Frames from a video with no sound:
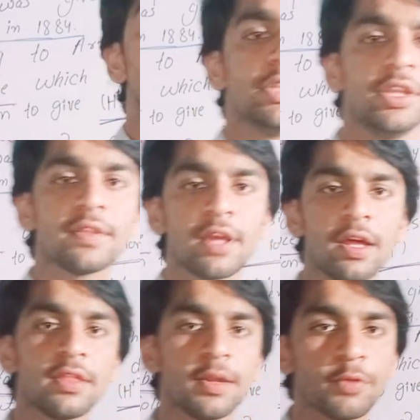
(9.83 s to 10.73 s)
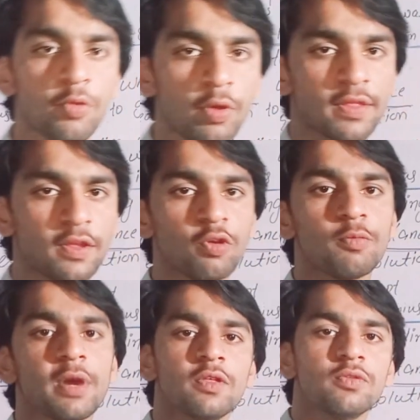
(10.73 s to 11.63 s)
This concept was given
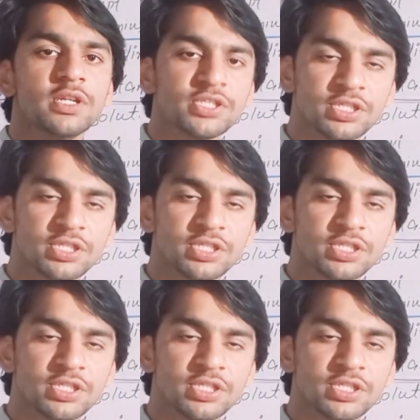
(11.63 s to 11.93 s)
by Swadeshi